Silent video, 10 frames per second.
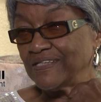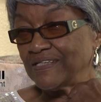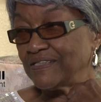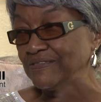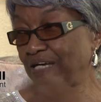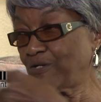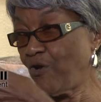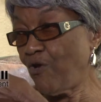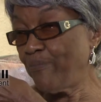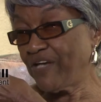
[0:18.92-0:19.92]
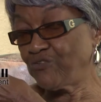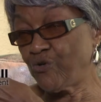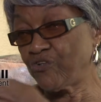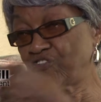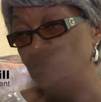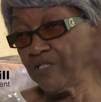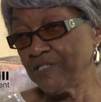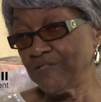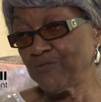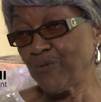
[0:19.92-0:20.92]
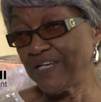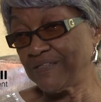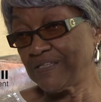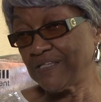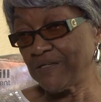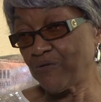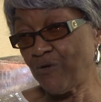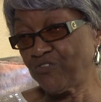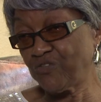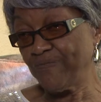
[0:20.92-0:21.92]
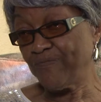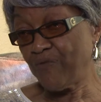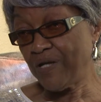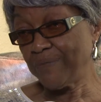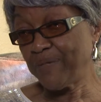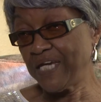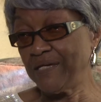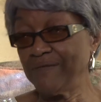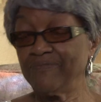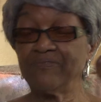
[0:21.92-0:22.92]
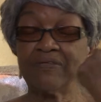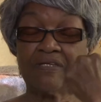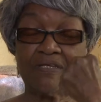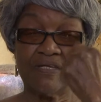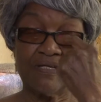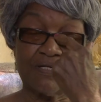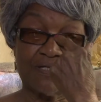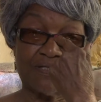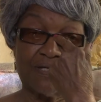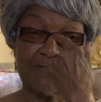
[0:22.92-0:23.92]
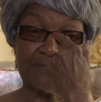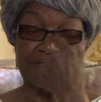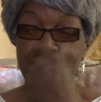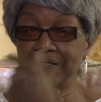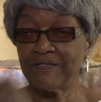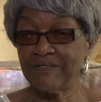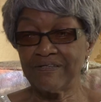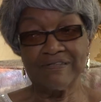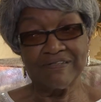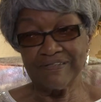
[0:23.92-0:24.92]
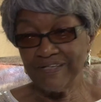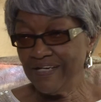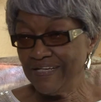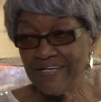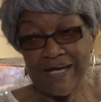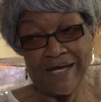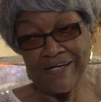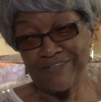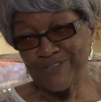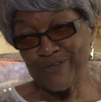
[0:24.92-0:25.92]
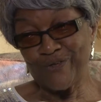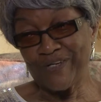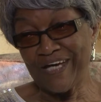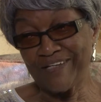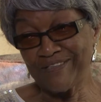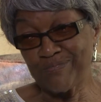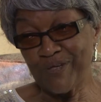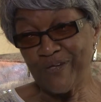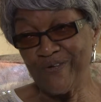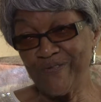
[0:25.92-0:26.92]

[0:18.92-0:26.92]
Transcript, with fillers: And I called my daughter, she lives right across in front of me. And I said, I got to go to the hospital.